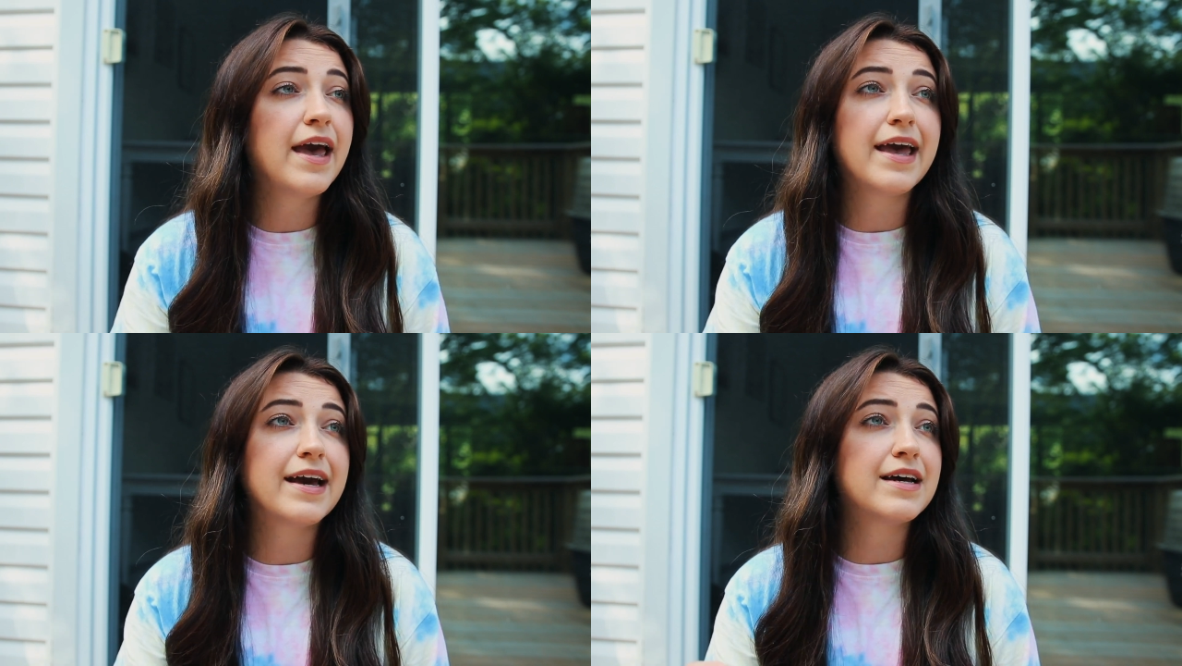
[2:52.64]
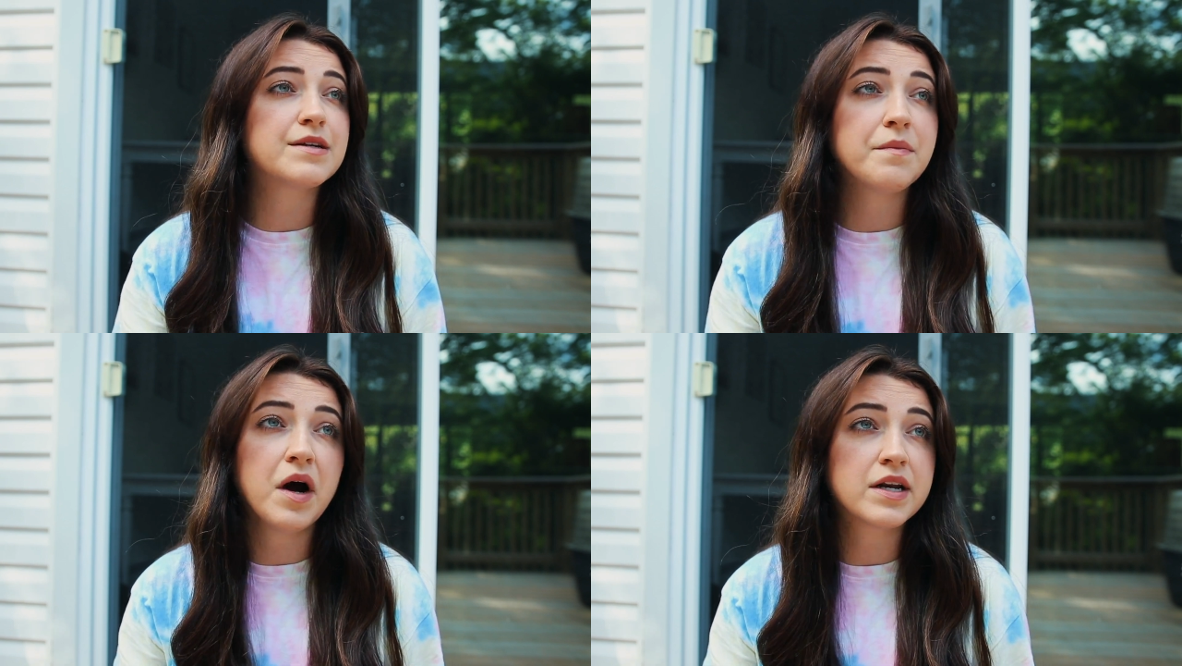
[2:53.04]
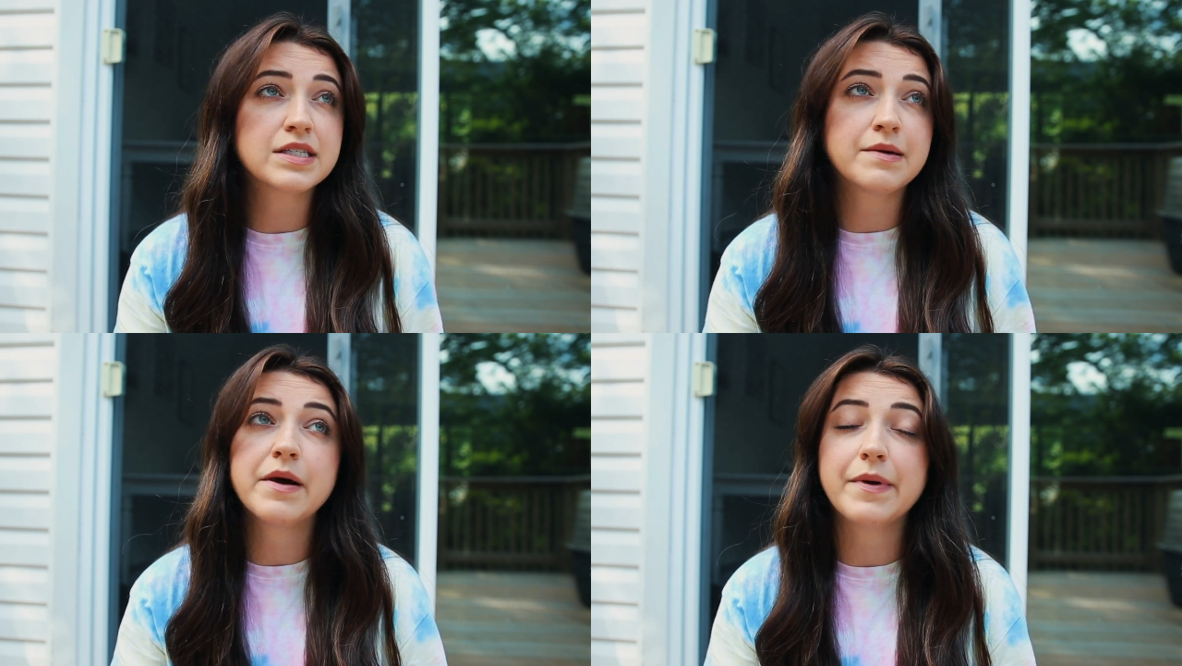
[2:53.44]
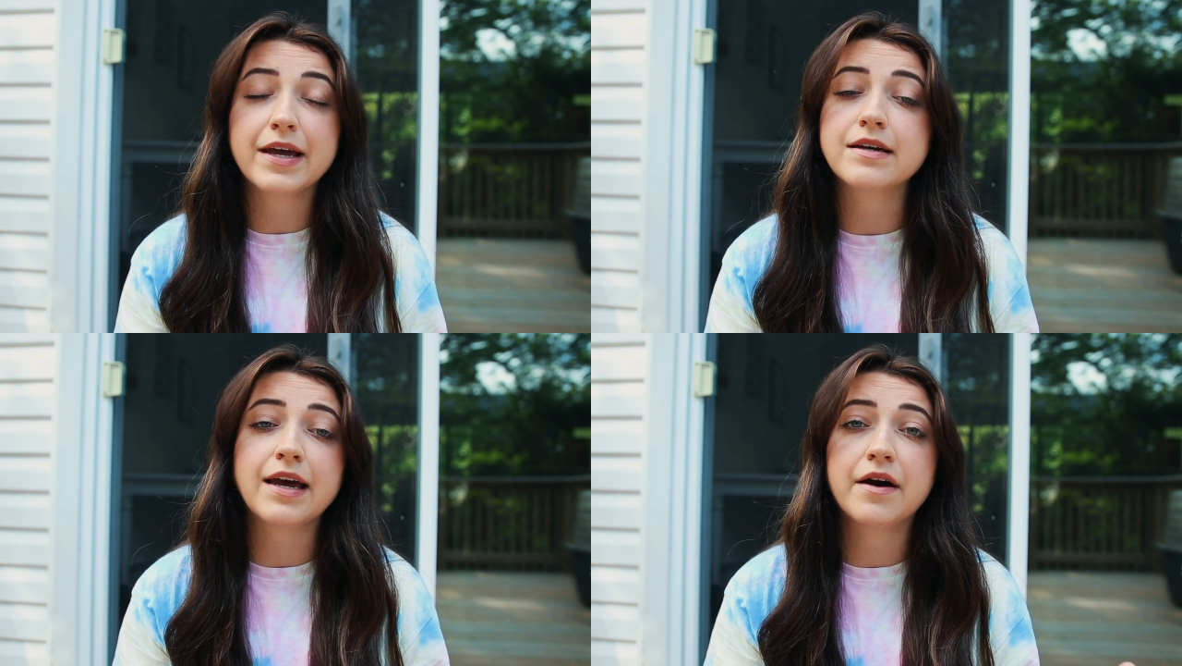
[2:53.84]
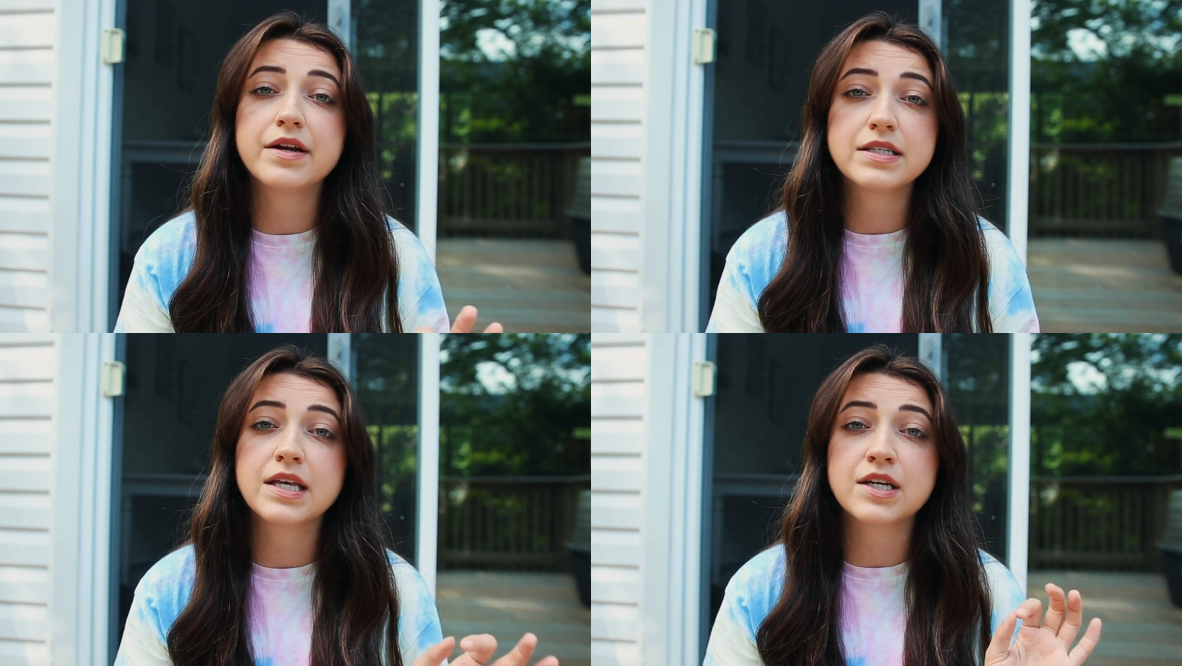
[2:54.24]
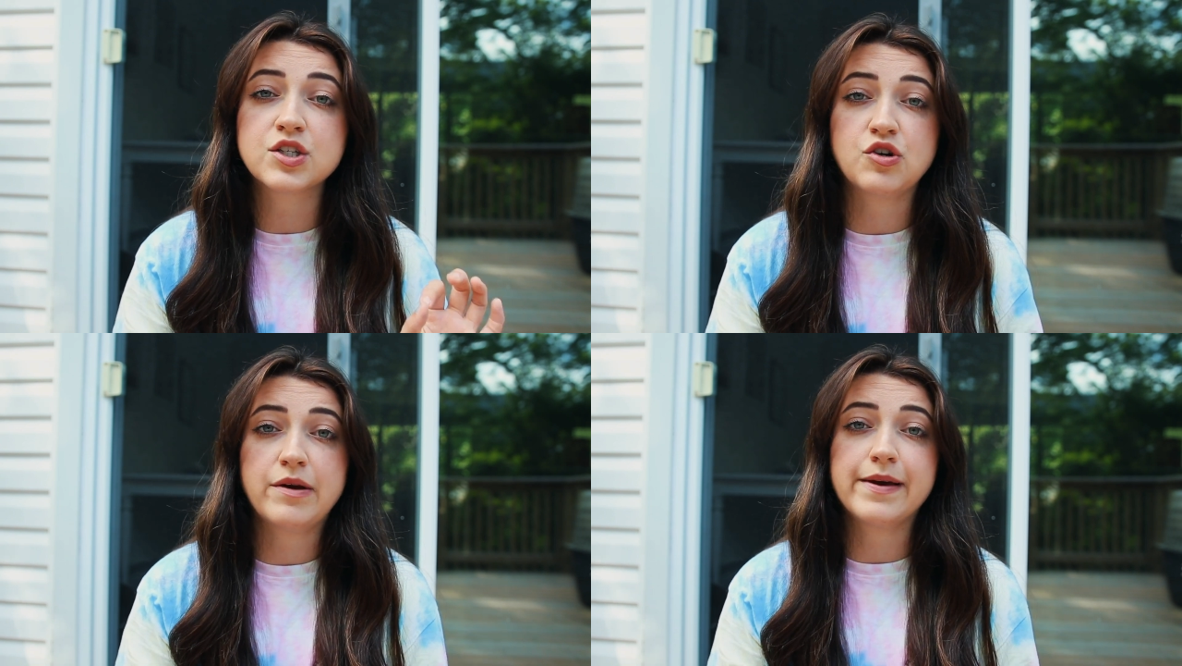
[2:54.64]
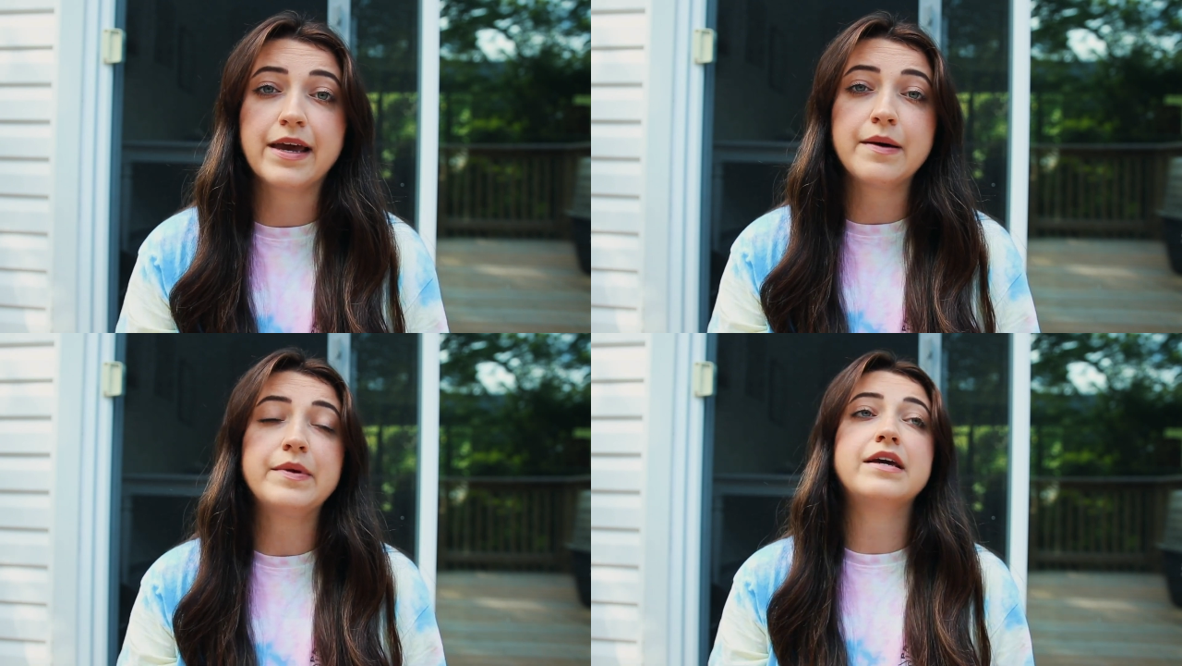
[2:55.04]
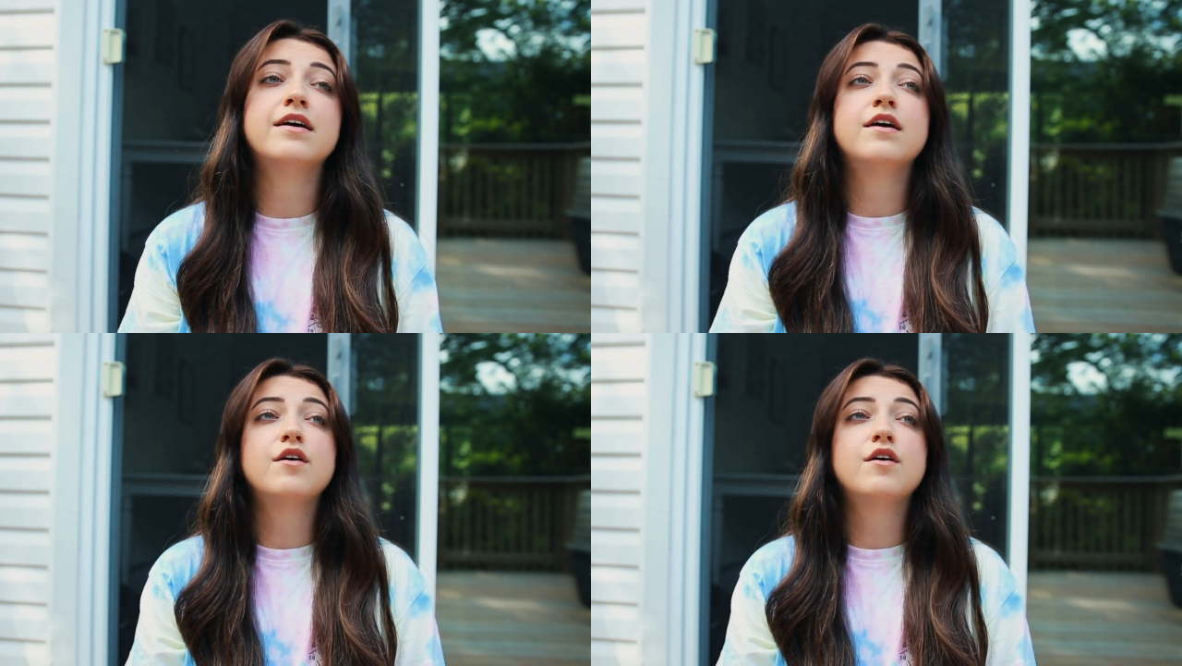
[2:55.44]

and honestly my bank account is like screaming at me